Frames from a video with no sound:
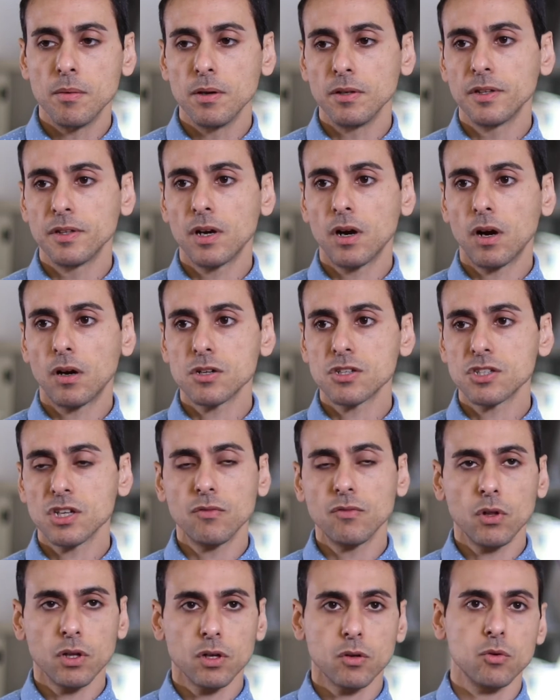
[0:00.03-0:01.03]
there are
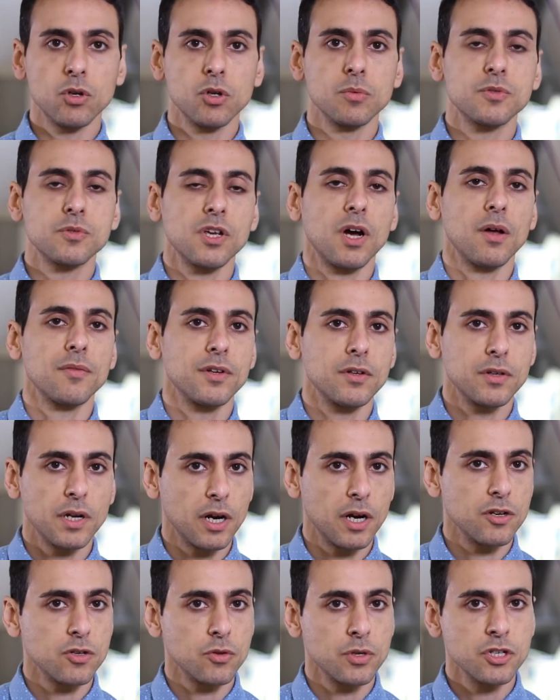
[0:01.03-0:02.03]
several groups out there that
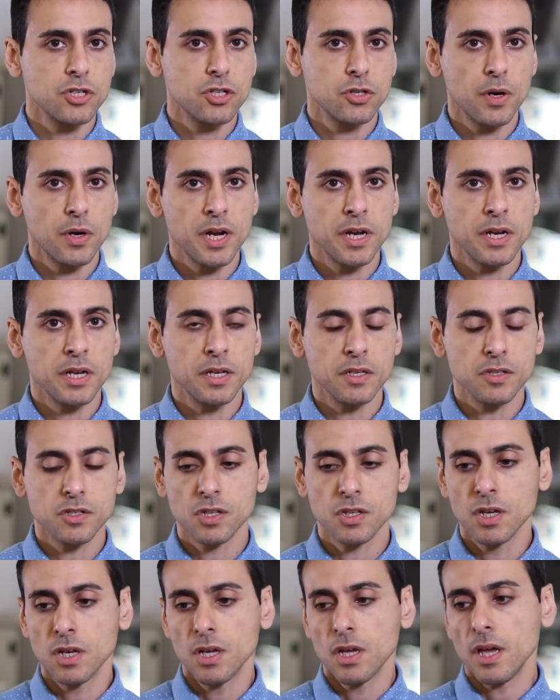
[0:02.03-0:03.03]
are doing
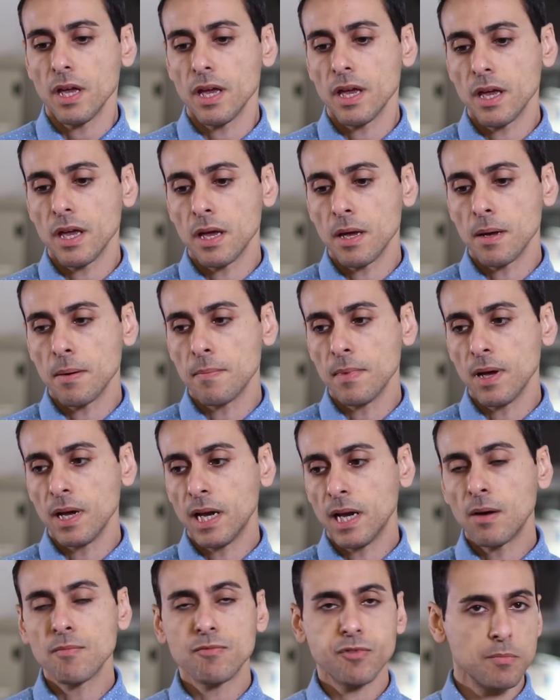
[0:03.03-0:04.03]
trainings, and,
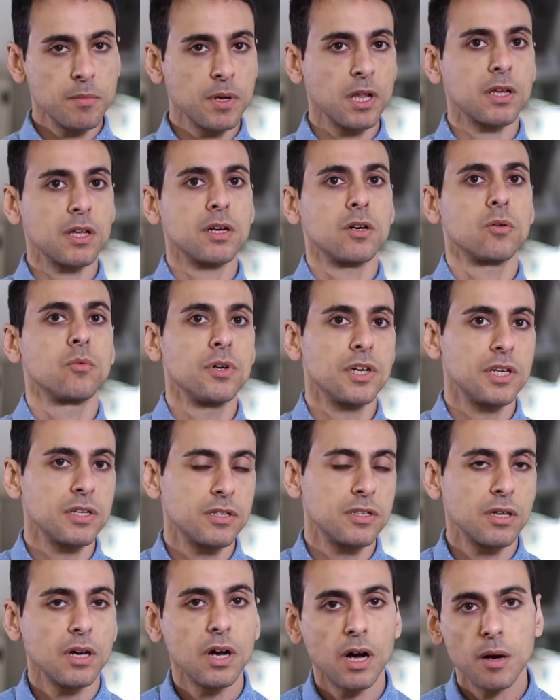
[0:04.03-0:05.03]
and I'm familiar
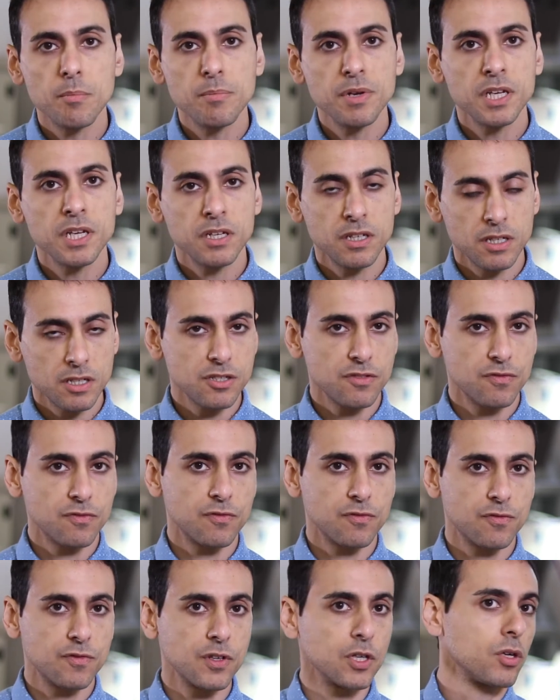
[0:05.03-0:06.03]
with uh, being in this
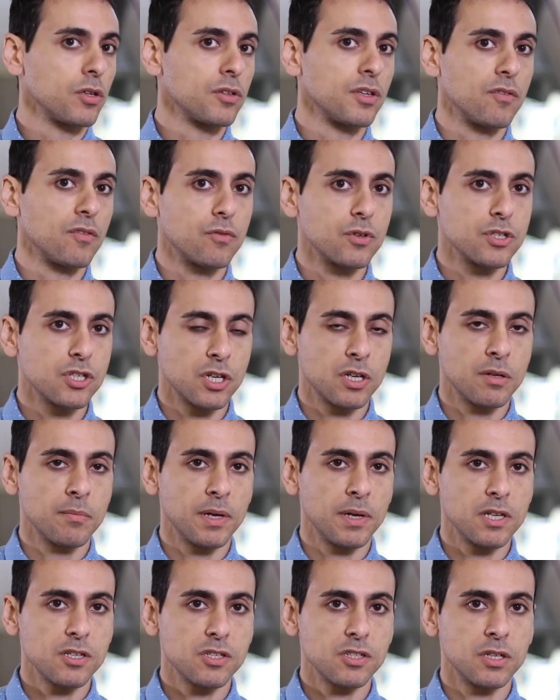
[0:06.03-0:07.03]
field of regenerative
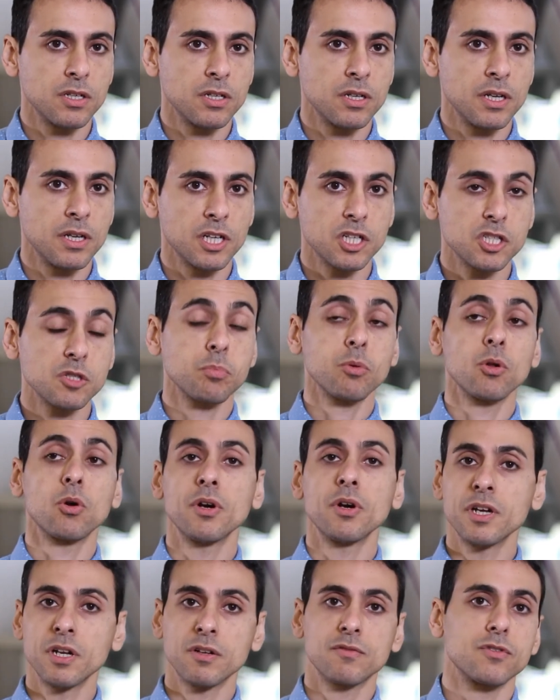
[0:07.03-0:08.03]
medicine and
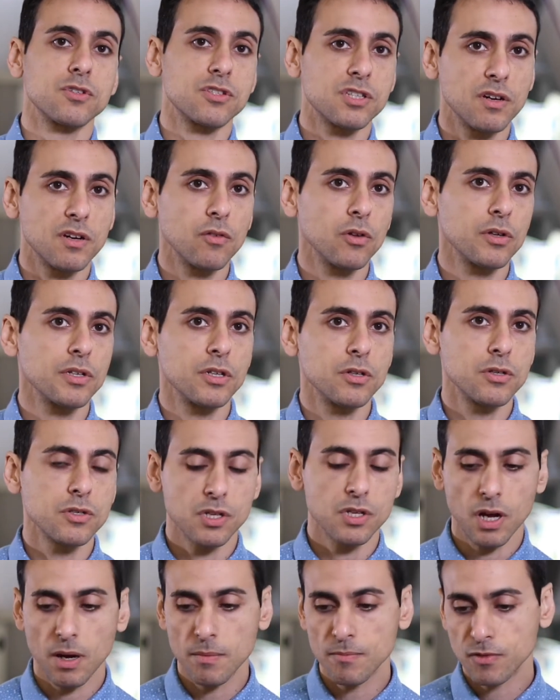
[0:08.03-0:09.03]
exploring it for several years.
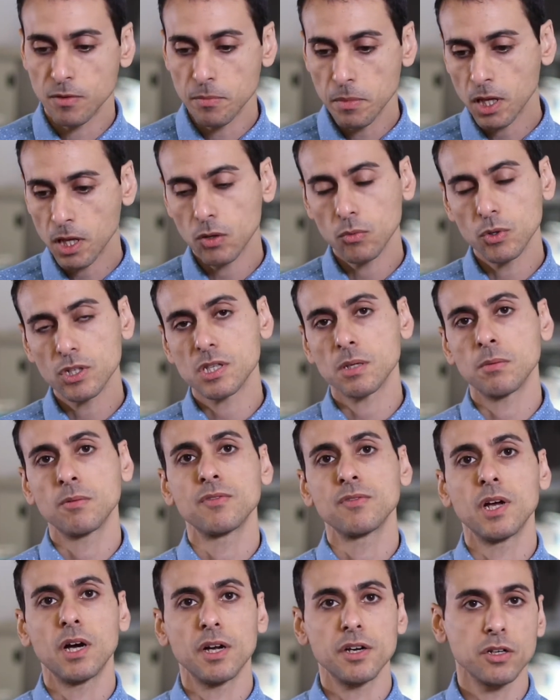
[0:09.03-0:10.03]
I'm familiar with some of
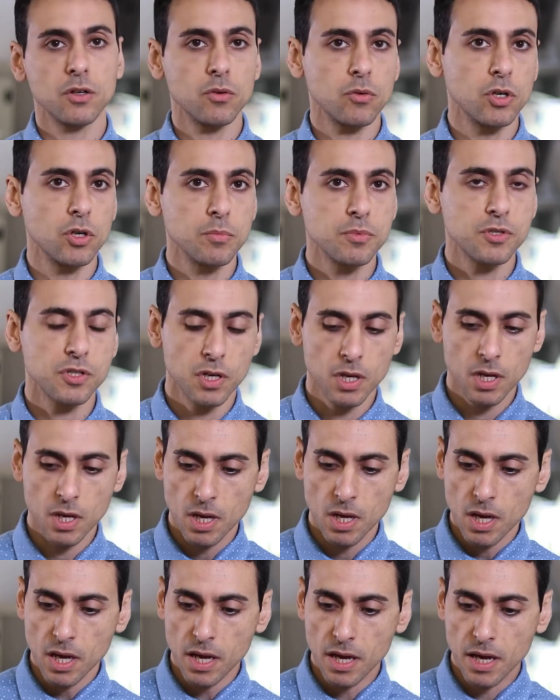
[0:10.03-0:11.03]
the other groups,
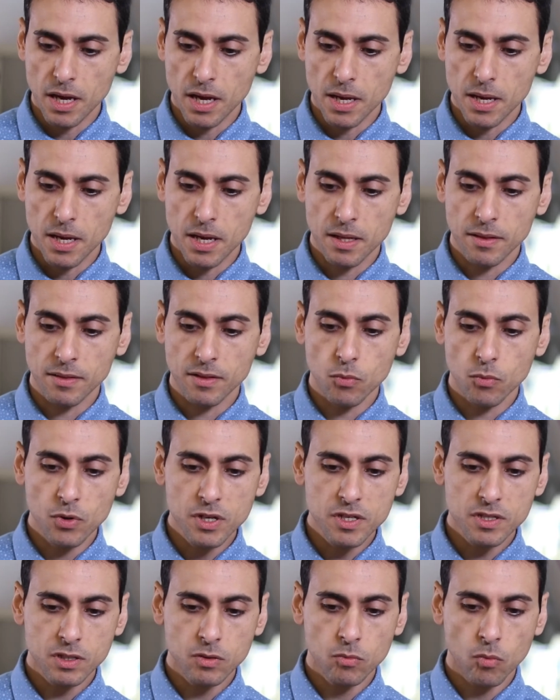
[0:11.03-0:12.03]
uh, and the
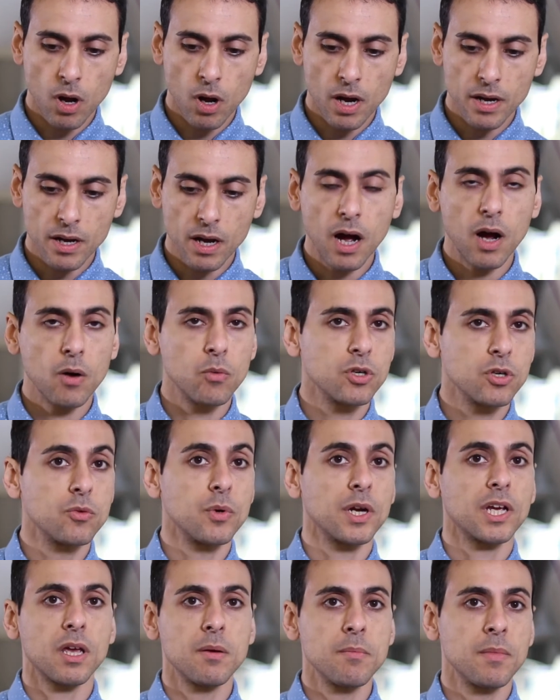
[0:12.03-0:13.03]
reason why I would
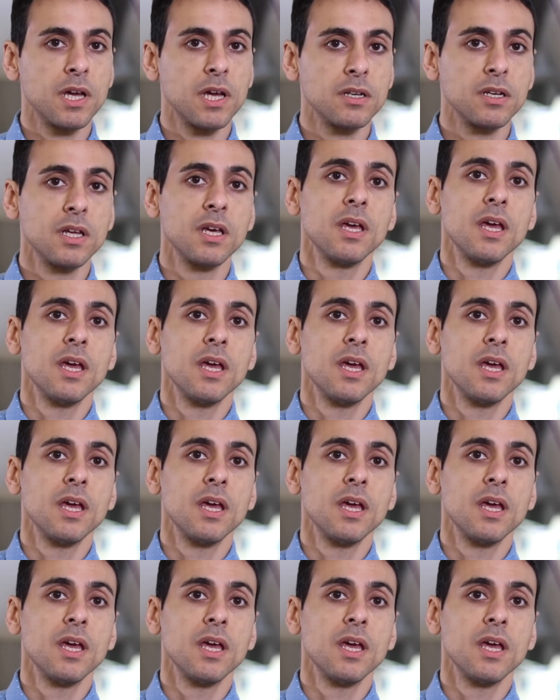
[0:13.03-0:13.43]
recommend